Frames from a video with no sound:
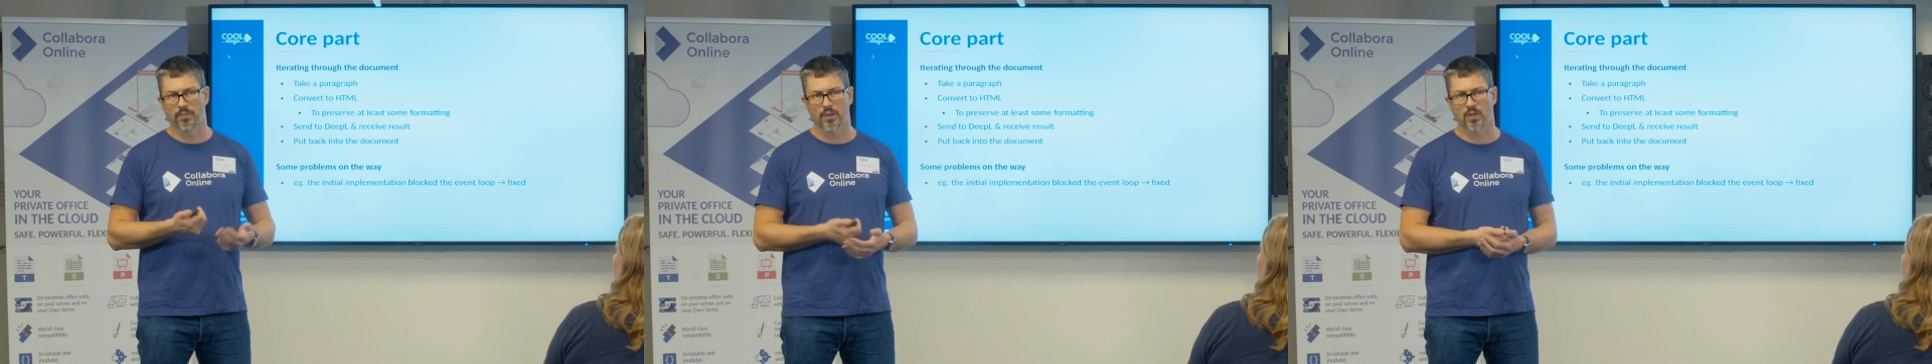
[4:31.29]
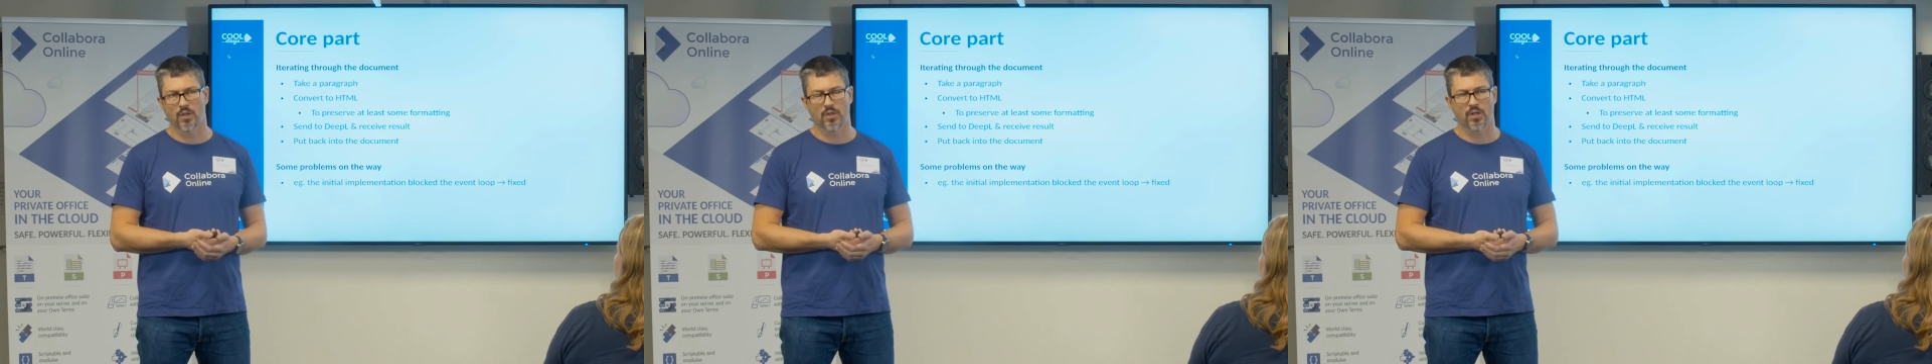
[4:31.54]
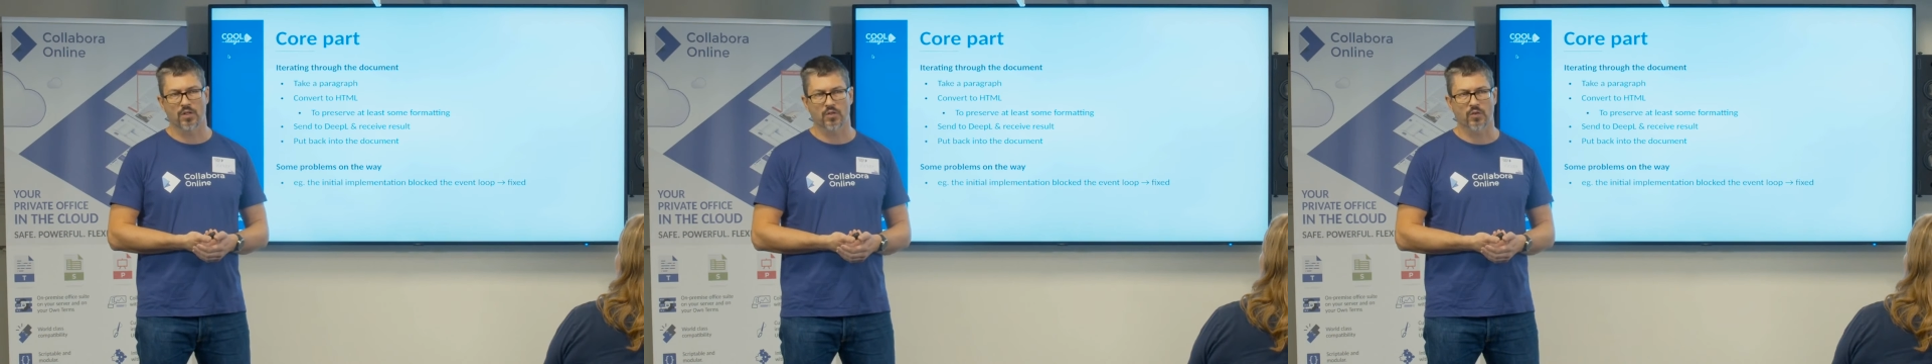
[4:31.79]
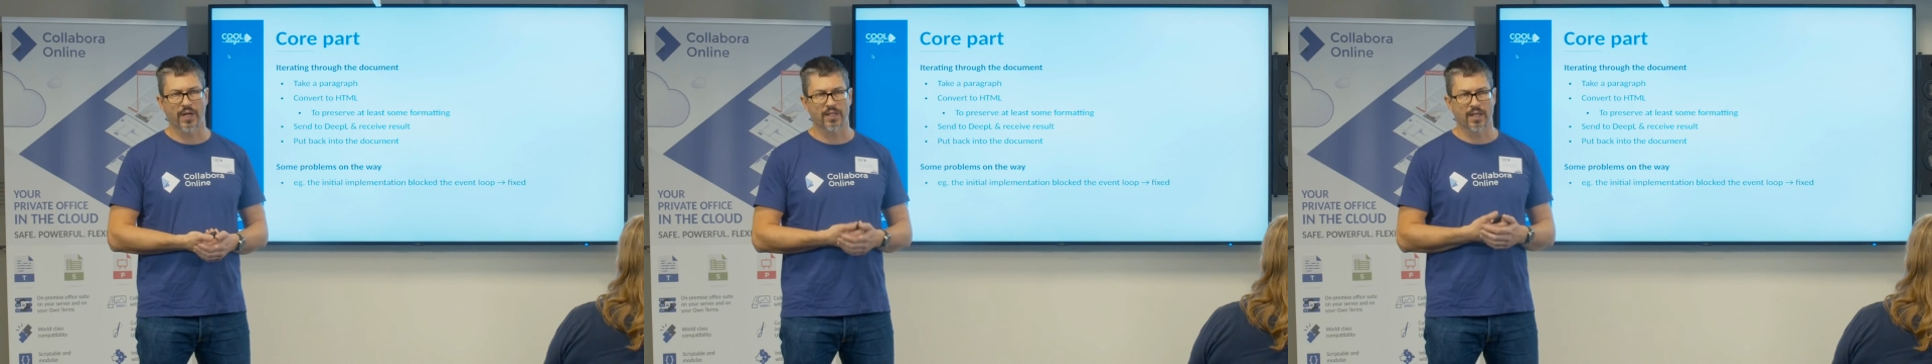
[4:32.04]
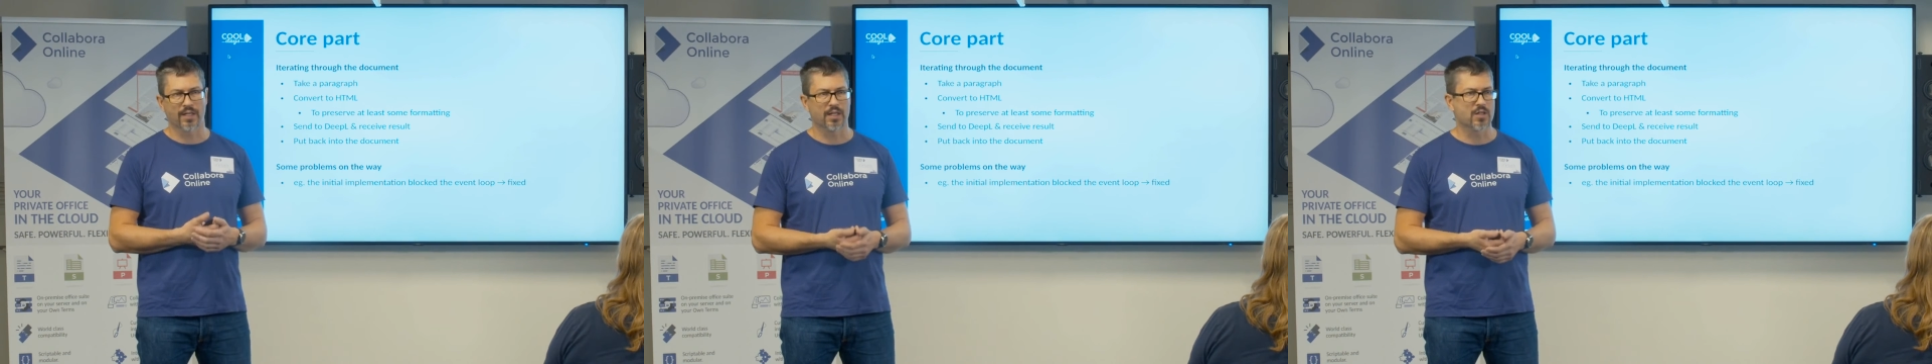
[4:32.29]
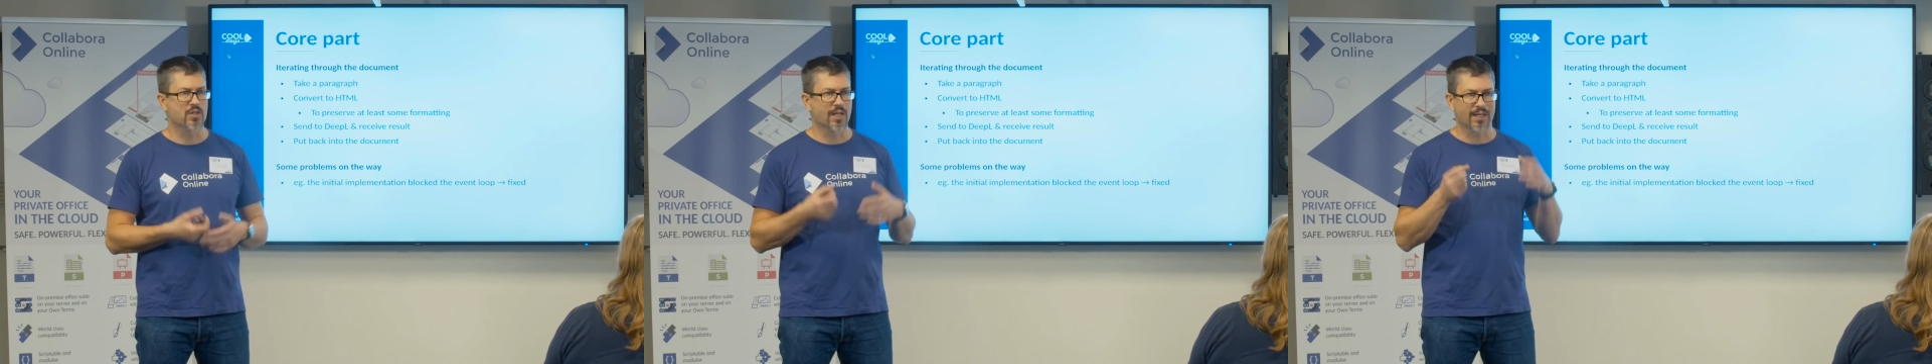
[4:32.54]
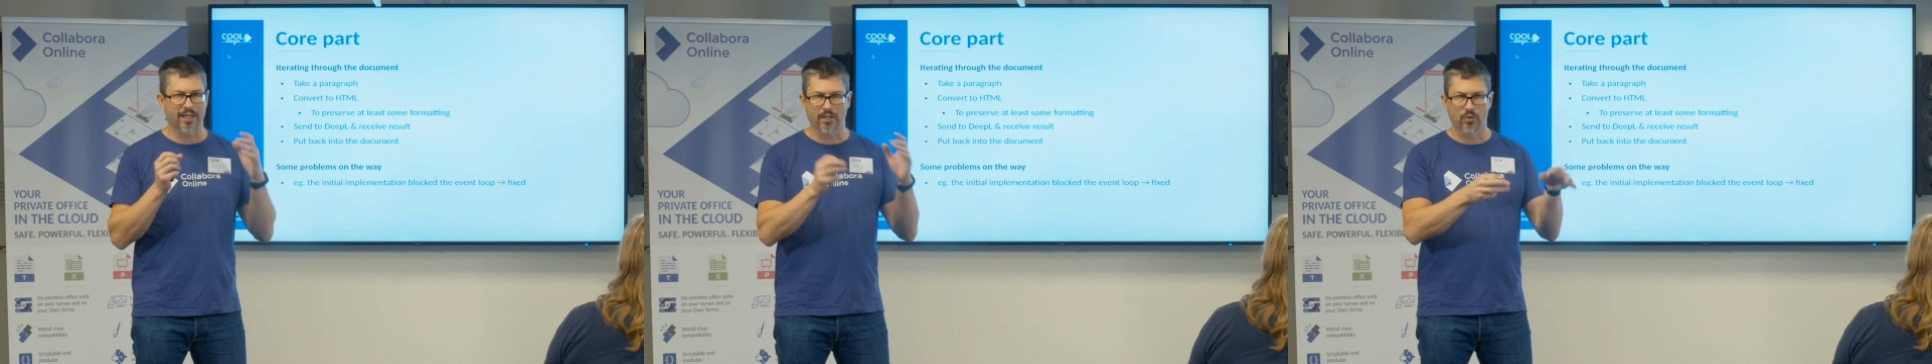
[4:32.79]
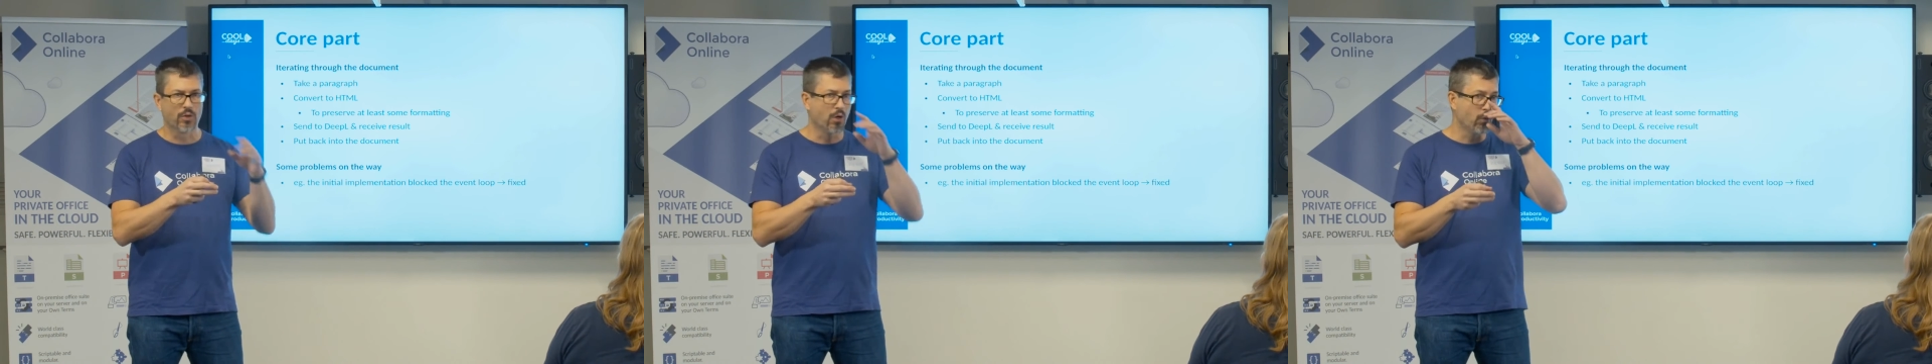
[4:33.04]
it is great at least that
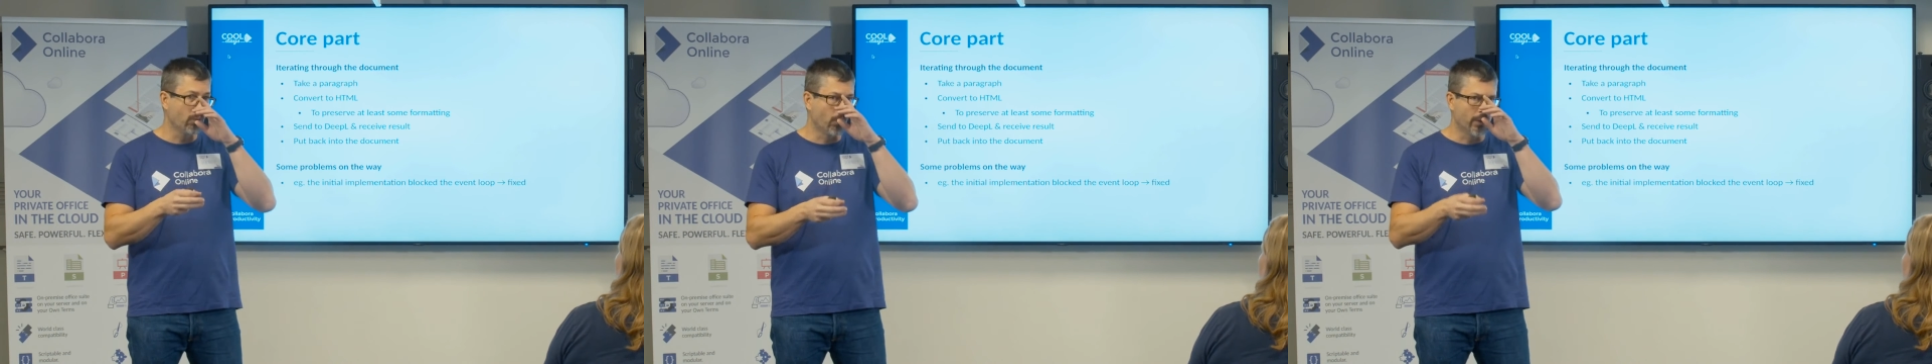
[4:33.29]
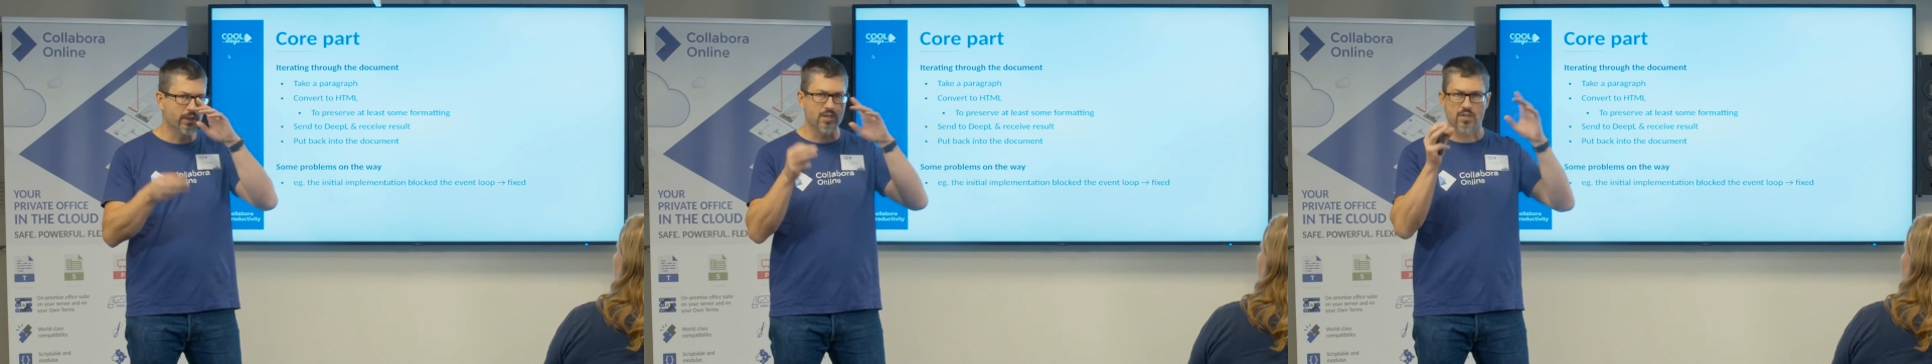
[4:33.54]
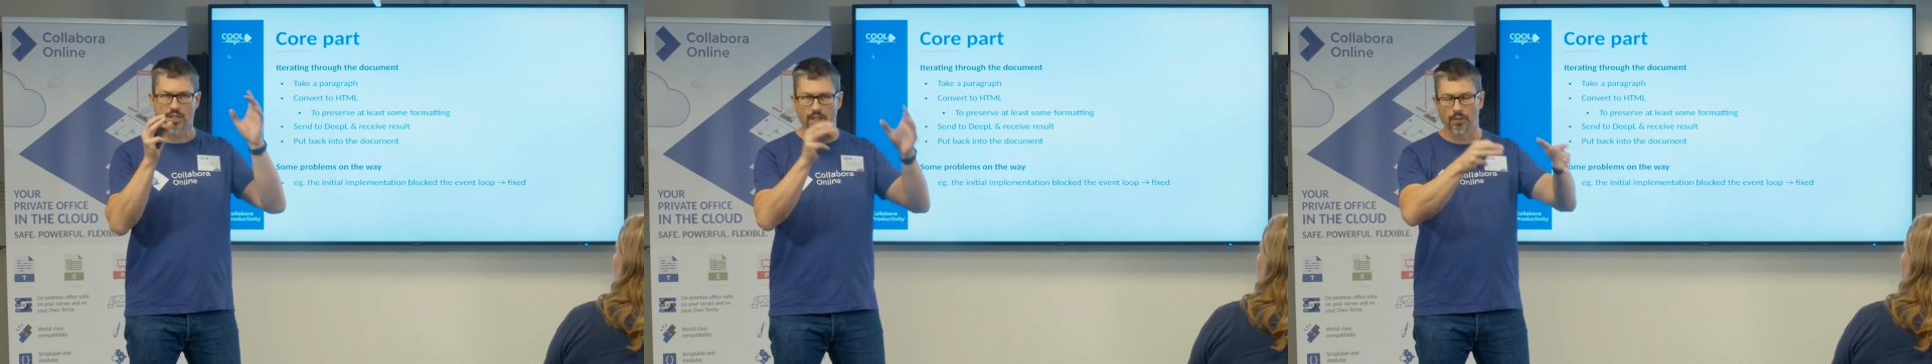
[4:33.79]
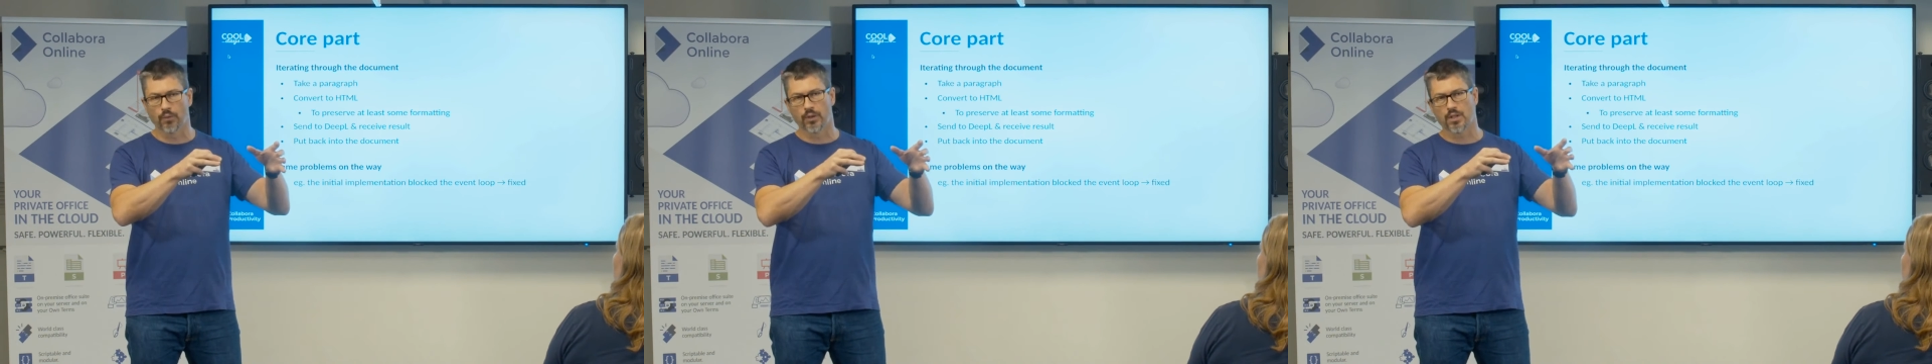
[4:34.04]
like you know what is the